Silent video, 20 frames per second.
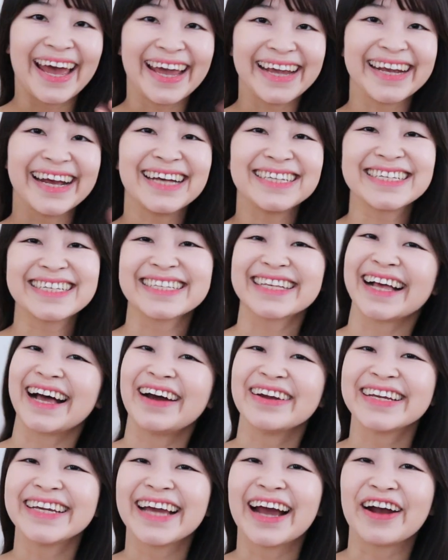Hi guys, it's
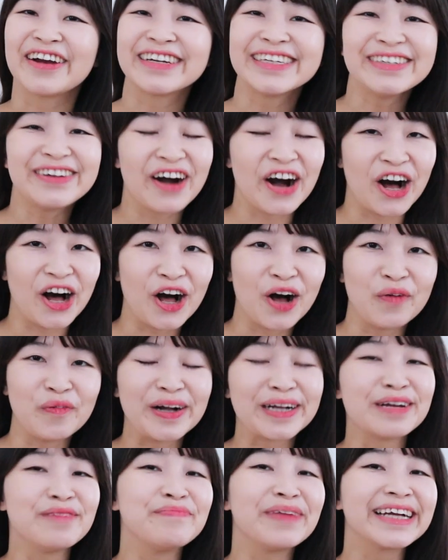Cloudy. How are you all?
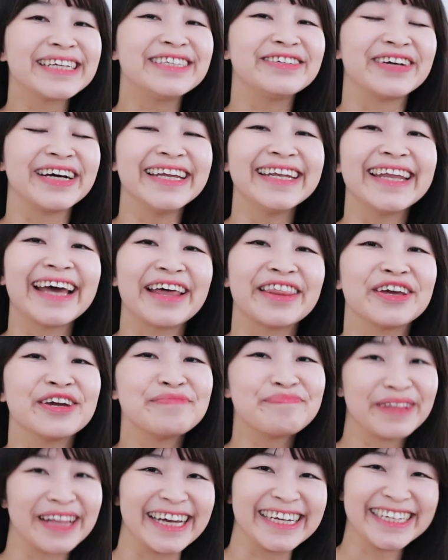Welcome back to
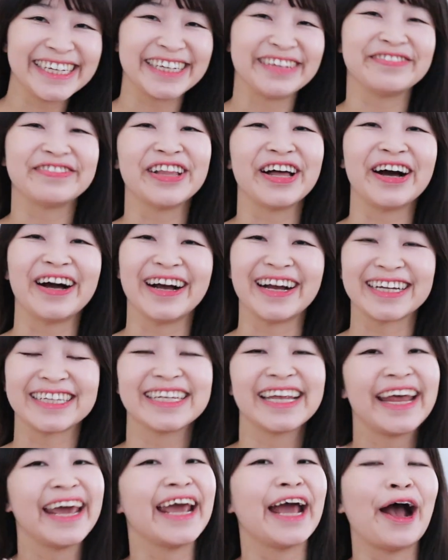another plushie vlog.
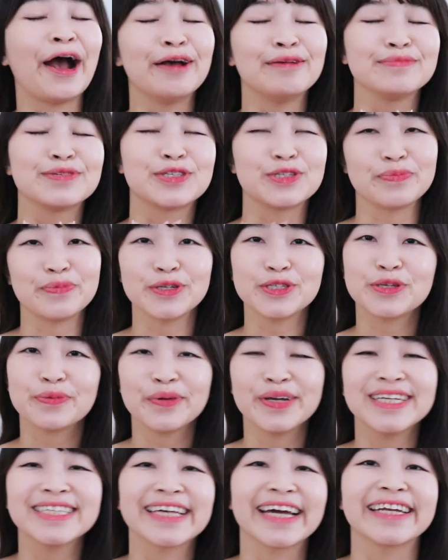Today I'm super
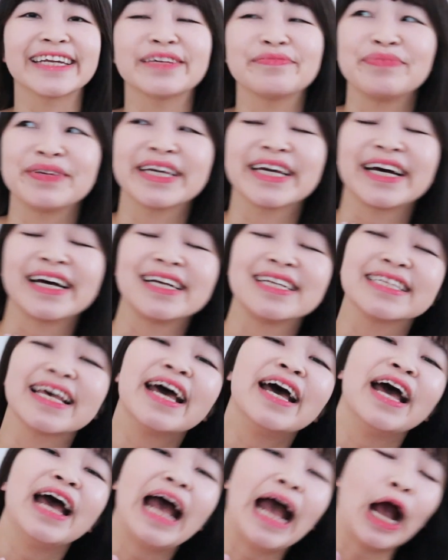excited because
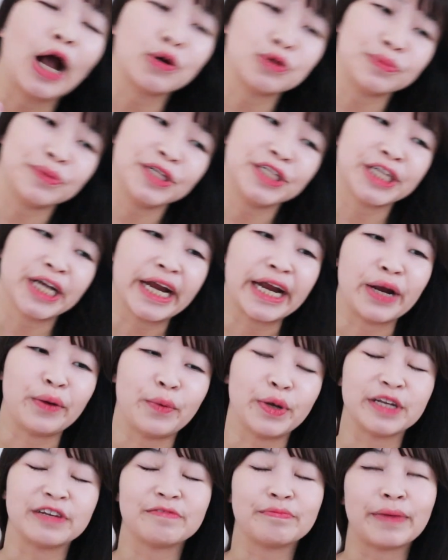I will be sharing
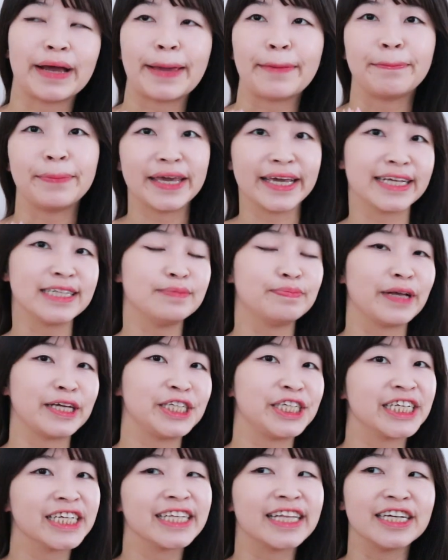one of my biggest
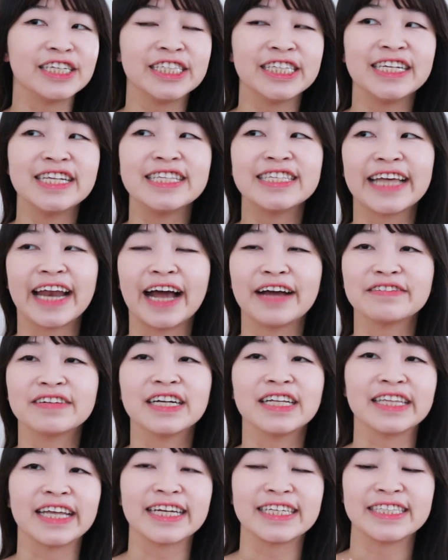plushie collections that I've
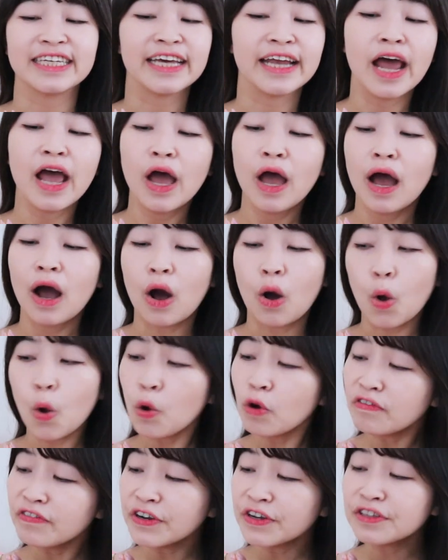collected
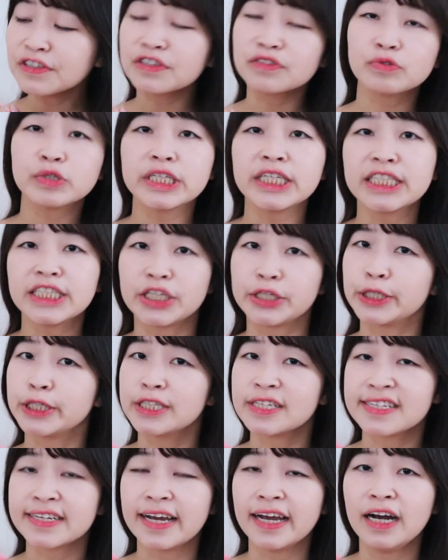over 3
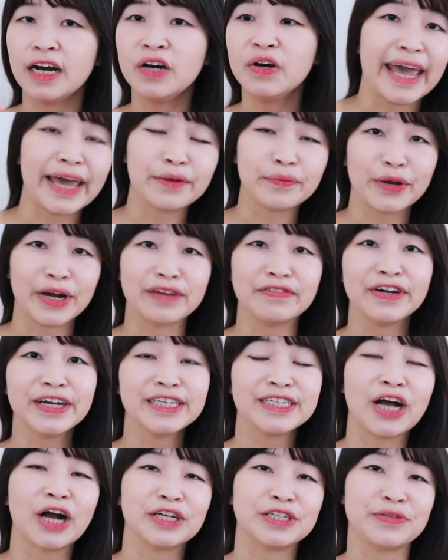years now. And whenever I
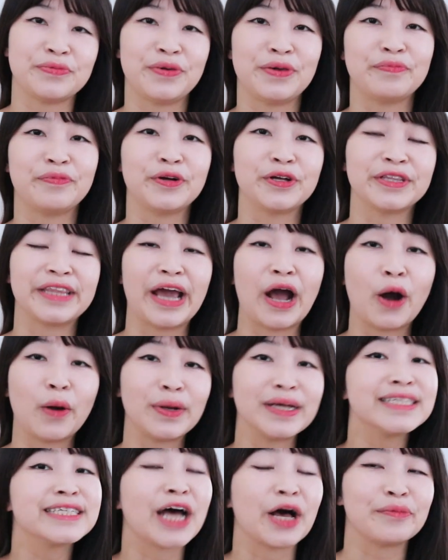talk to people, they
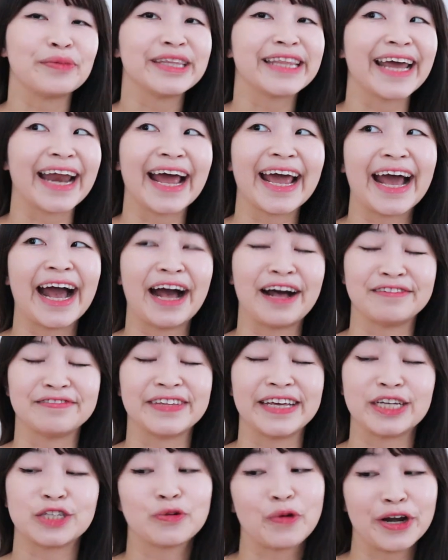always tell me that I have
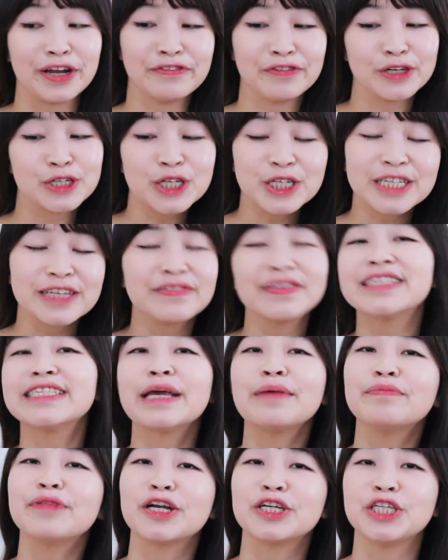like 20 versions of the
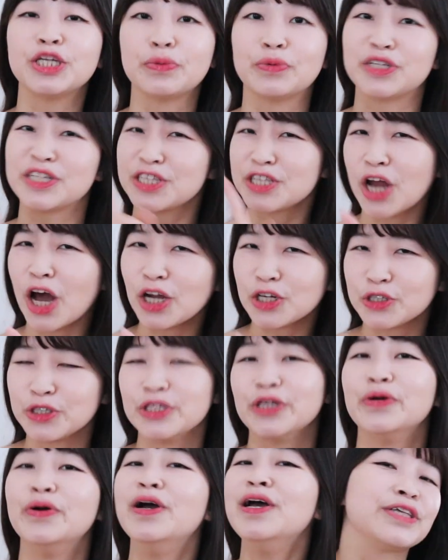same plushie, which is not
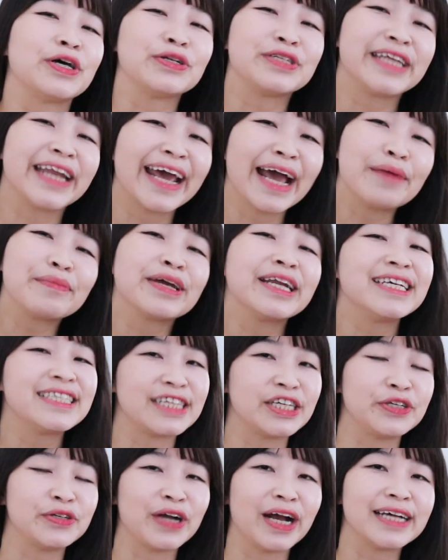true. So today I'm gonna
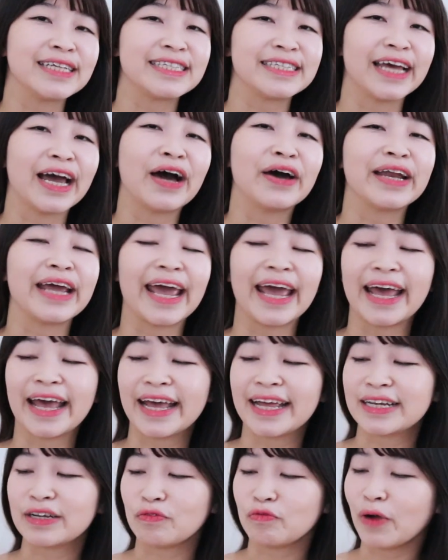sit you guys down
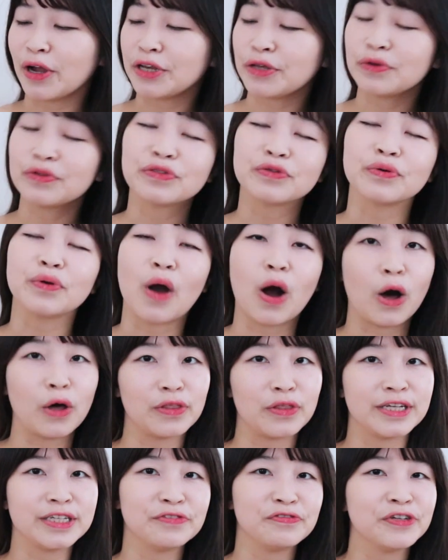and run you through all
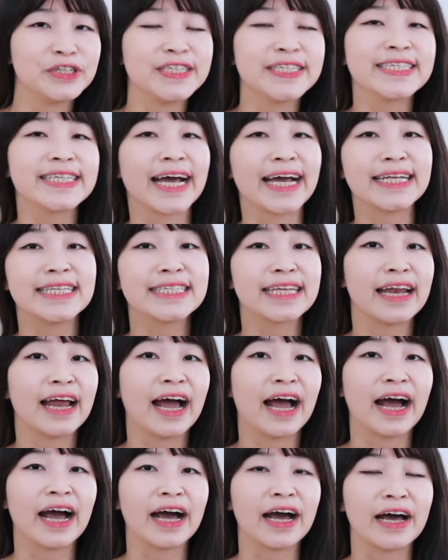the different designs that
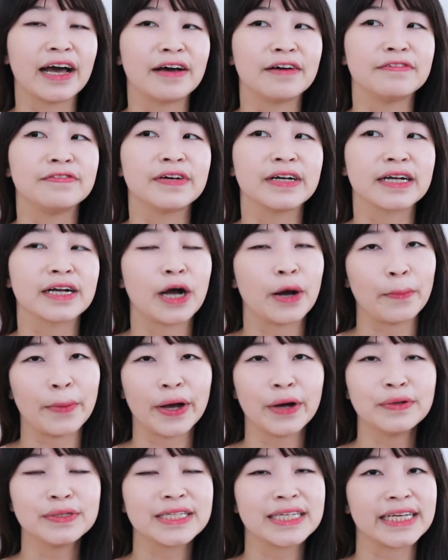have come
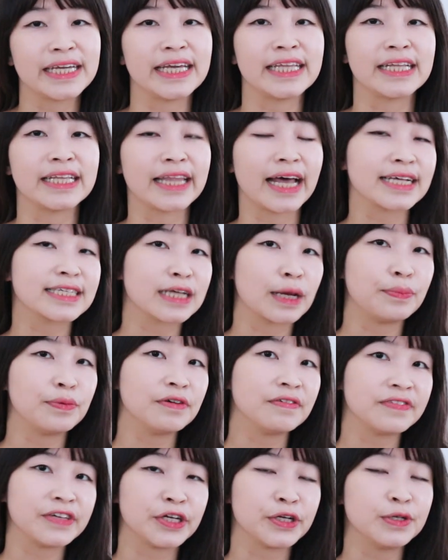out in the last couple
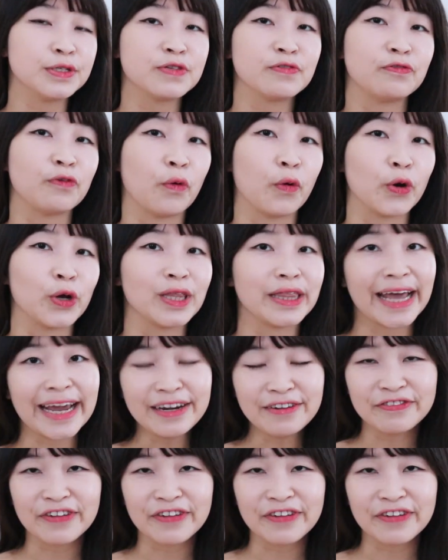of years for Line